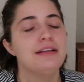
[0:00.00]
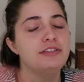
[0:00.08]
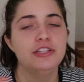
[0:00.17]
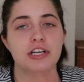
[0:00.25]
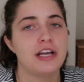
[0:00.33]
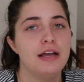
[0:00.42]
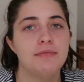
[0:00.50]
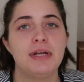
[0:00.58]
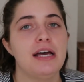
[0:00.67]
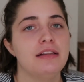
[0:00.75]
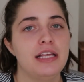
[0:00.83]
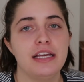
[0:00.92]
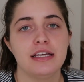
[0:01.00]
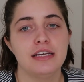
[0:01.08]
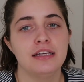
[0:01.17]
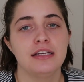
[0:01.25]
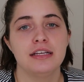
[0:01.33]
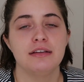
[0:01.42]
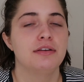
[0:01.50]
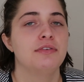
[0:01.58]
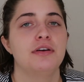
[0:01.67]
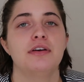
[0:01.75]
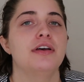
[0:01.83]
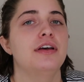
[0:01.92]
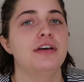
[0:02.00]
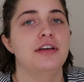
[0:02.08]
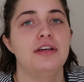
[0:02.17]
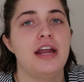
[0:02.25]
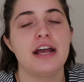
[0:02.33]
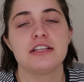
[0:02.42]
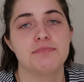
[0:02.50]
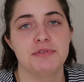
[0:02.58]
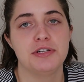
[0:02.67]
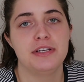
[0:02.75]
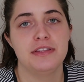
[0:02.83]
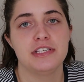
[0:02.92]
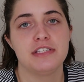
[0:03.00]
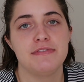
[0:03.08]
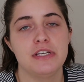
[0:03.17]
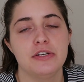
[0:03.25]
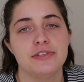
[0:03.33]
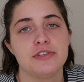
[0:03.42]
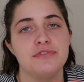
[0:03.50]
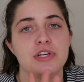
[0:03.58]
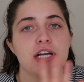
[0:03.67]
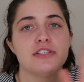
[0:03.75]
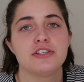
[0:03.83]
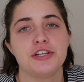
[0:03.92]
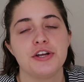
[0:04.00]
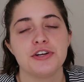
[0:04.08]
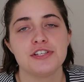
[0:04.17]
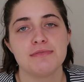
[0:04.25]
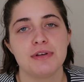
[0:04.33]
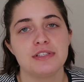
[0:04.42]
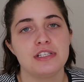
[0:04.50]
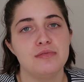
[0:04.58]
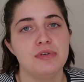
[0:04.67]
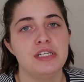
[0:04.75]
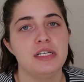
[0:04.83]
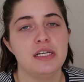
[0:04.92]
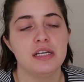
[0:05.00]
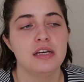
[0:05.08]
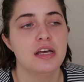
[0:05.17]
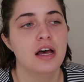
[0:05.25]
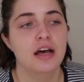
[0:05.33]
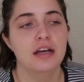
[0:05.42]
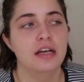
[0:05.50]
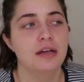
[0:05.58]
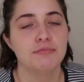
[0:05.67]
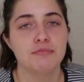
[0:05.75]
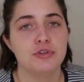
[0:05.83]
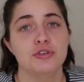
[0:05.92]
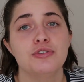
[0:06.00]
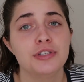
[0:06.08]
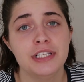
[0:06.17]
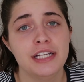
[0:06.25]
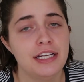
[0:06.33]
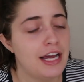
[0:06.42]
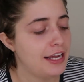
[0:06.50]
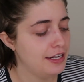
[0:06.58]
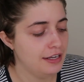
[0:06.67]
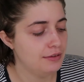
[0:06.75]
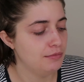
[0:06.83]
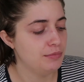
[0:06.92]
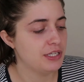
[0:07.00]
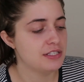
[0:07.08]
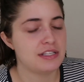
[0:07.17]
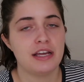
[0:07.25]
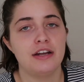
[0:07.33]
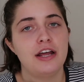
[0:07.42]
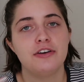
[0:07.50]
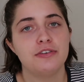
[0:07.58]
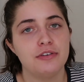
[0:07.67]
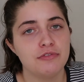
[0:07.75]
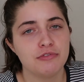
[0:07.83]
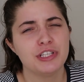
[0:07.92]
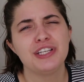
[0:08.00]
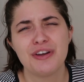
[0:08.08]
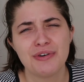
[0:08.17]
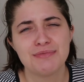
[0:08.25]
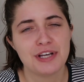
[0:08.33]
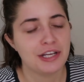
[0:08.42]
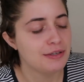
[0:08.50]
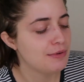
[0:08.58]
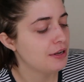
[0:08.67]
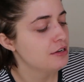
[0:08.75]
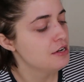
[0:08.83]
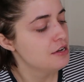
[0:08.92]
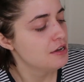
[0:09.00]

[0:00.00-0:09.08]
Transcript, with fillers: Look, I'm not like an expert in this field, so if you guys are curious about CBD, Google it, because I don't really know what I'm talking about.